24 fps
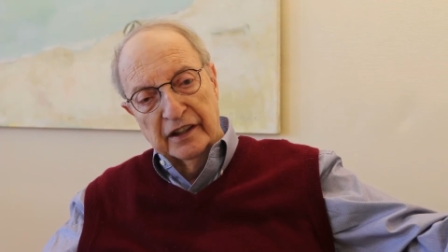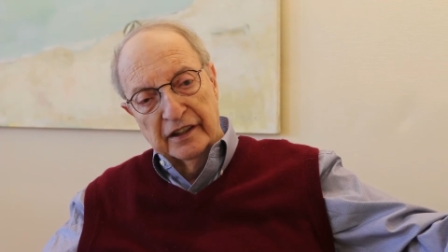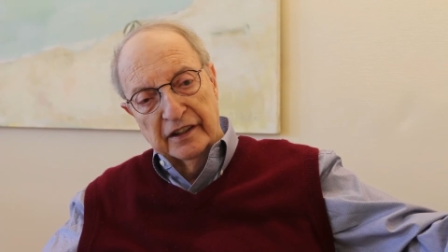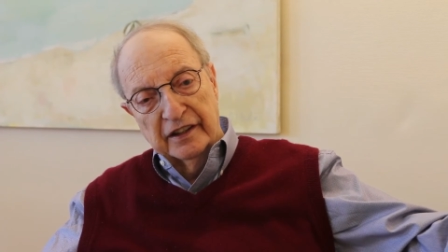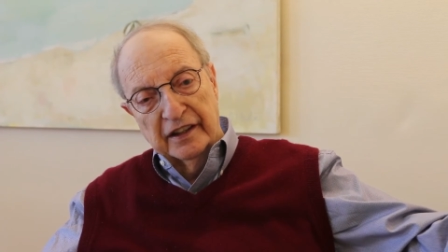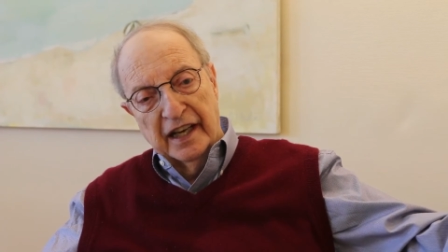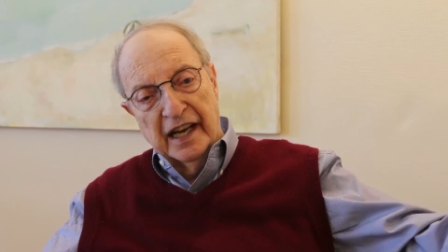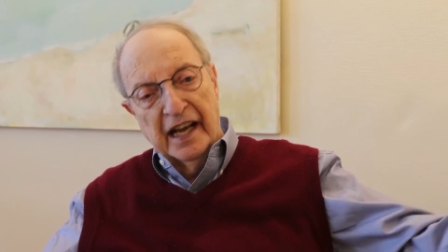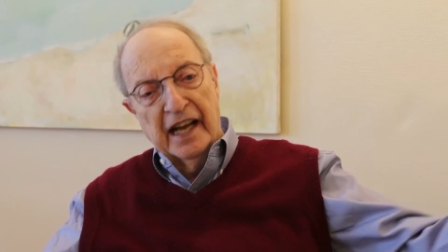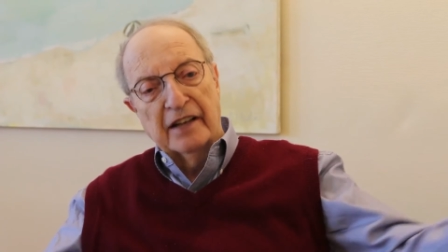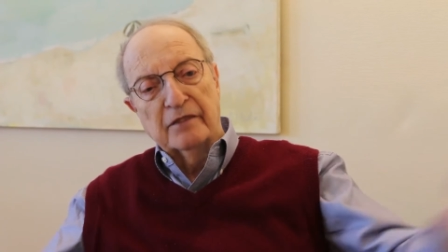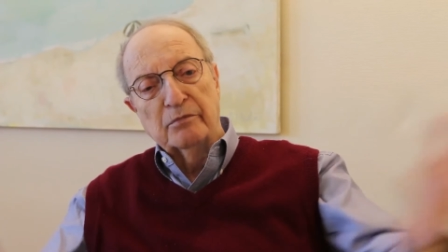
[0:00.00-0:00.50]

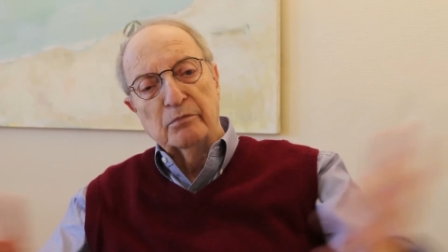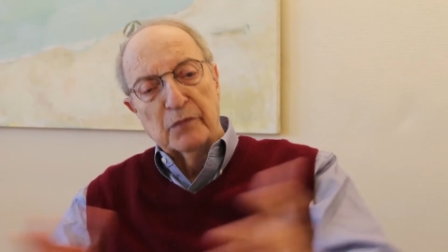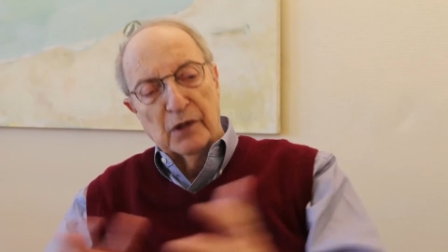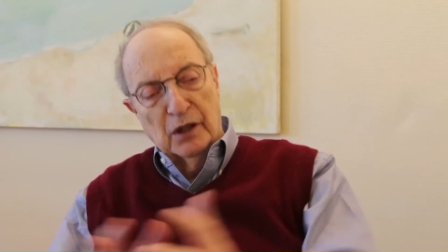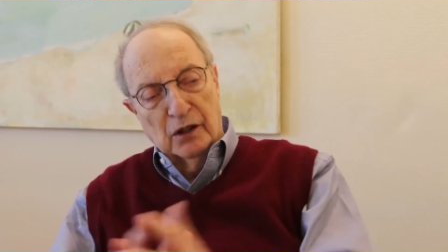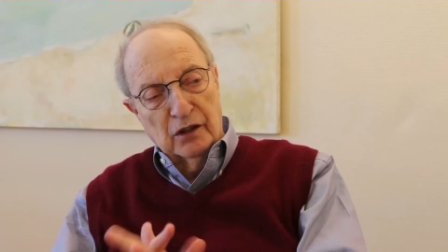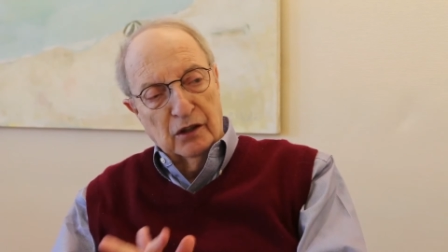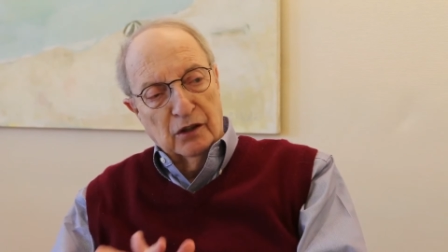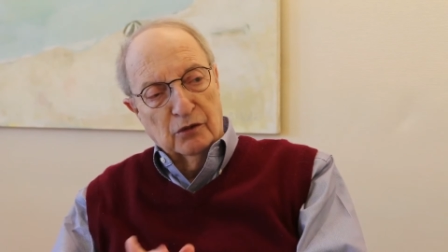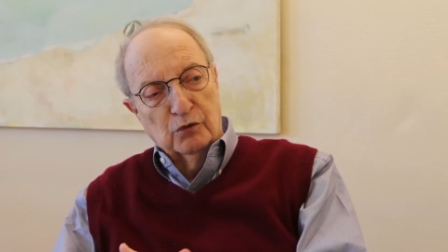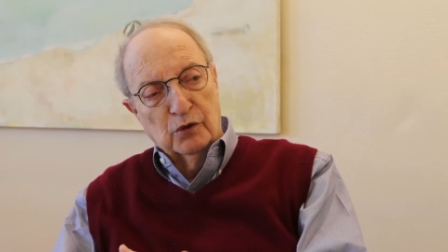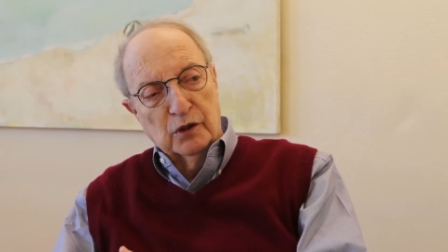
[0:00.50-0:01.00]
and Ann
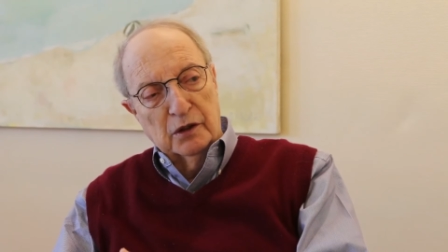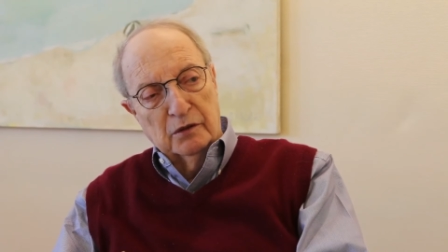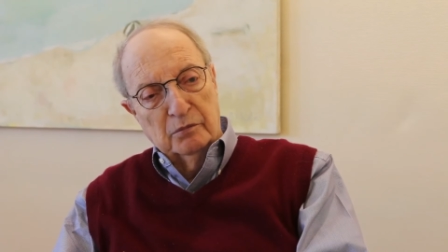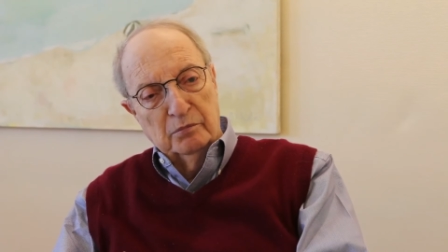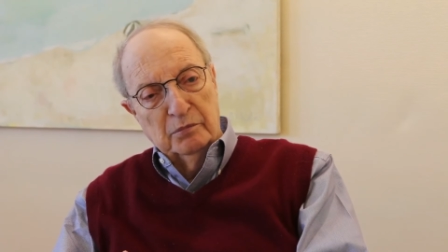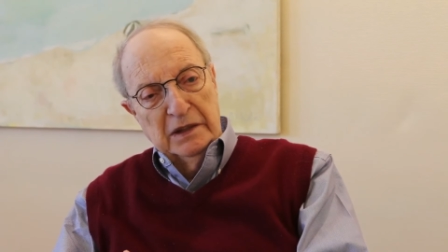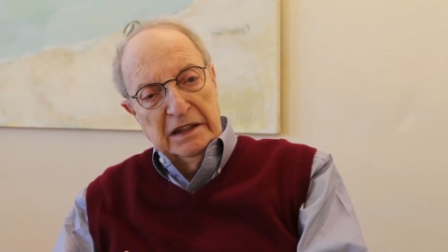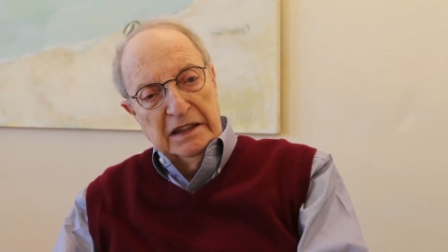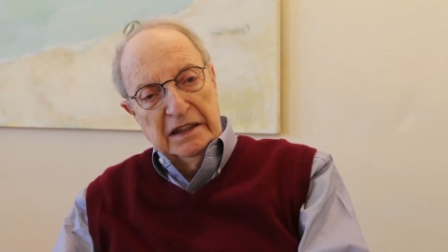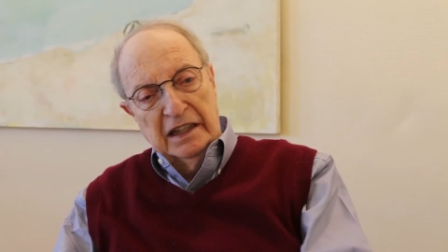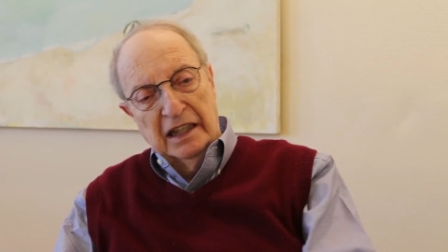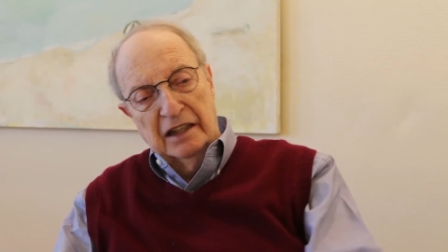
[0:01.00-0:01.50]
Miller would
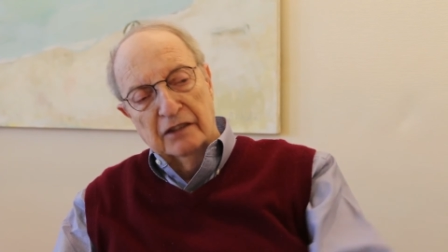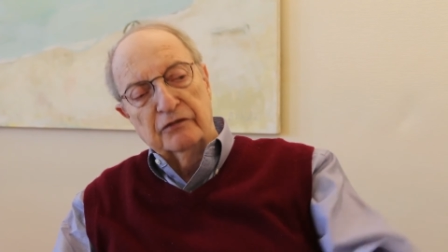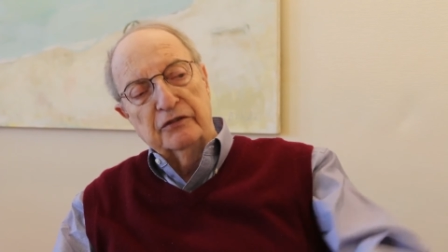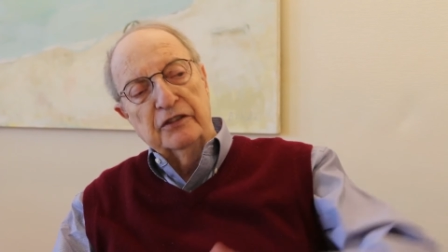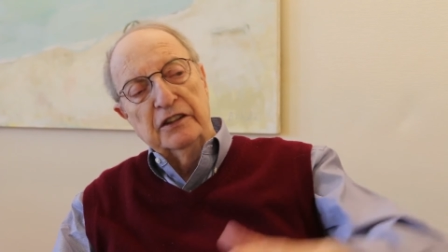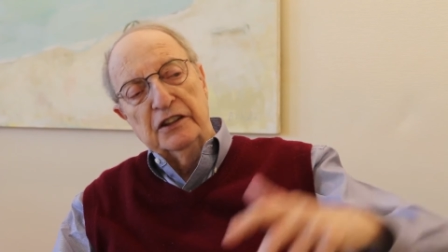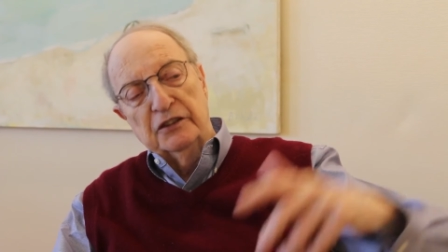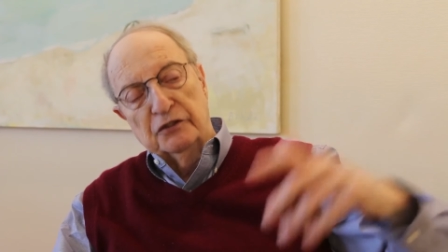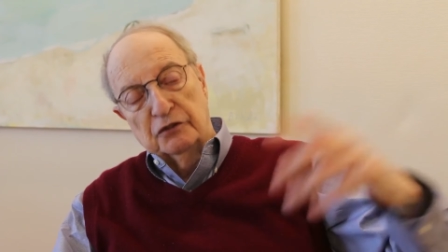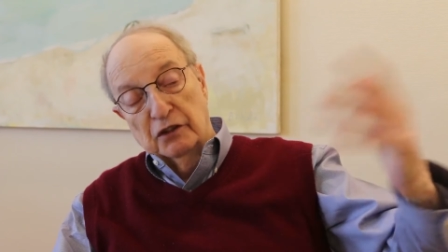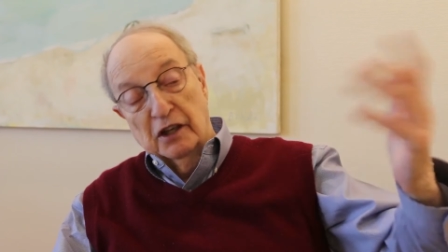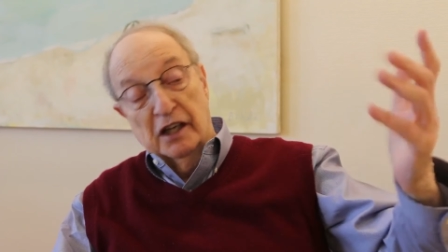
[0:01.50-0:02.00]
meet
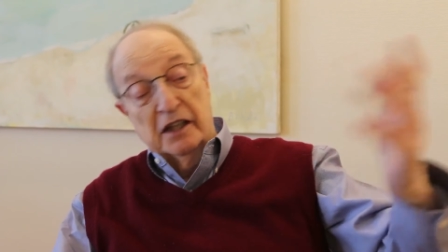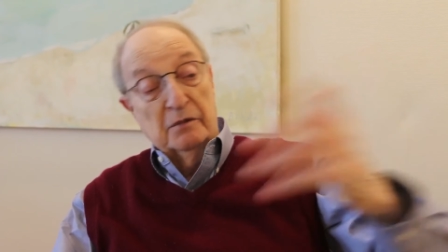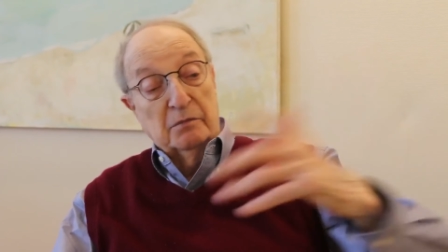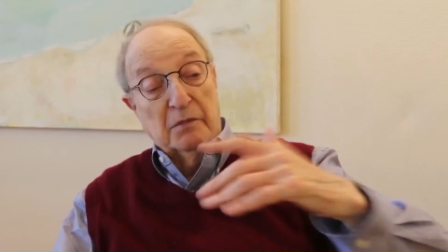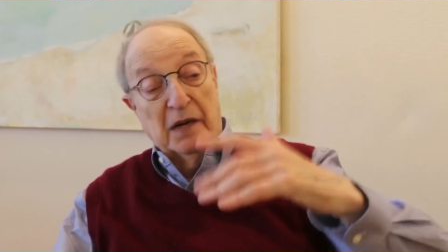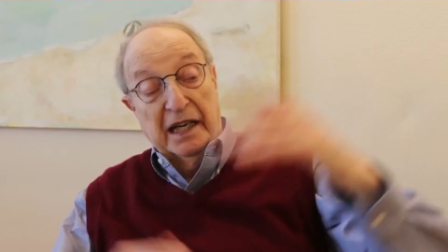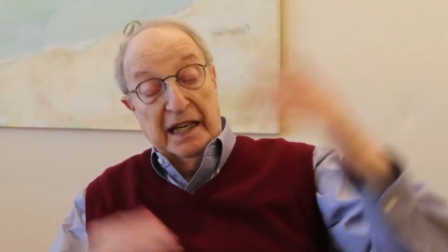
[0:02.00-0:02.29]
every train,